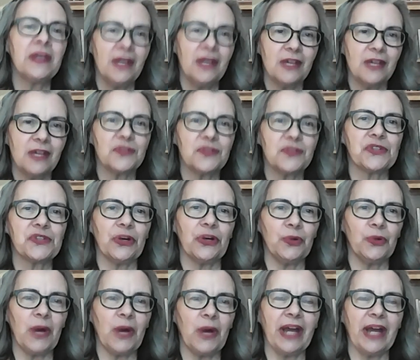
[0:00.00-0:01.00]

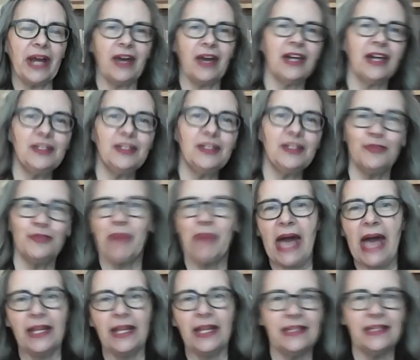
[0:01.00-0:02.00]
So I kind of
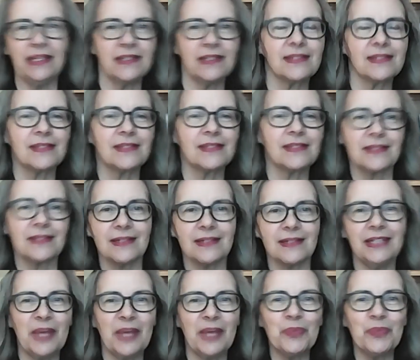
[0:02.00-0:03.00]
balance a
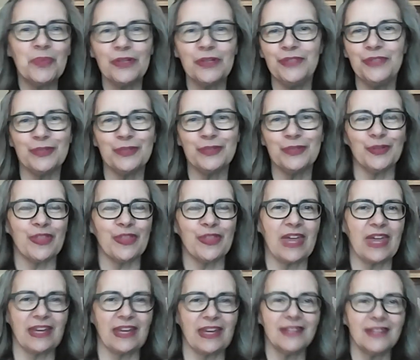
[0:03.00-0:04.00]
number of different
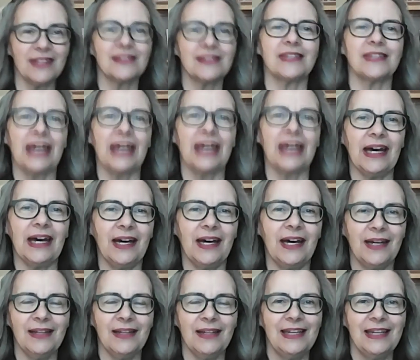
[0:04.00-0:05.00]
things,
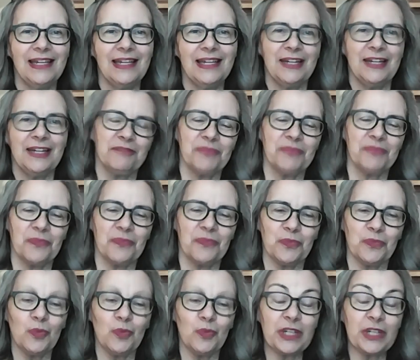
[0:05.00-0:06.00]

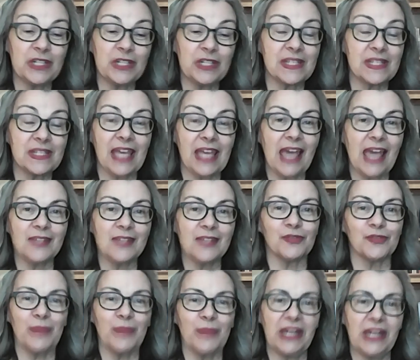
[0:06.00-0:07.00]
which is the case
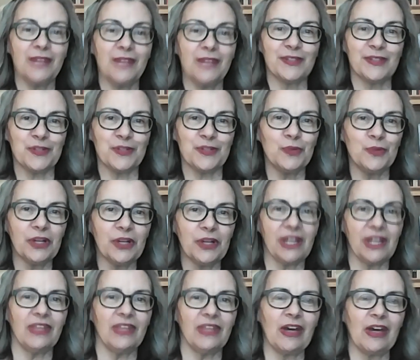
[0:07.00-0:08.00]
for many of us who
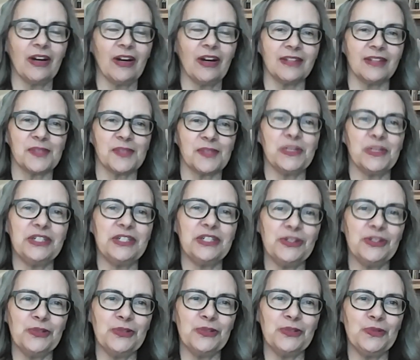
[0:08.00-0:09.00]
work in the arts. We
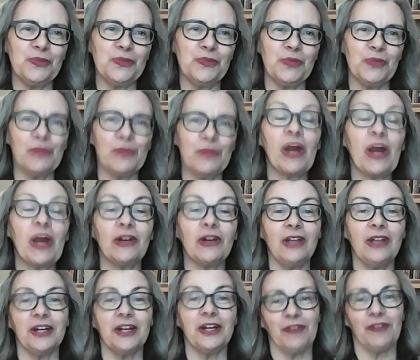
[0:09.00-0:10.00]
wear a
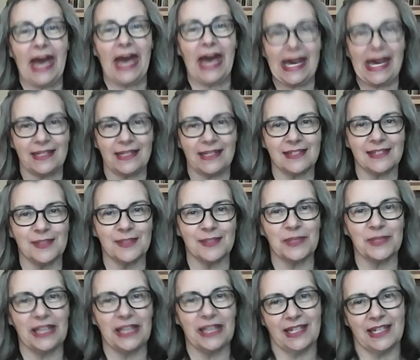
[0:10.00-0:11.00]
lot of hats, as
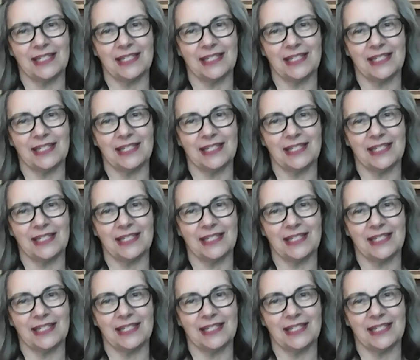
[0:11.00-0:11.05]
we like to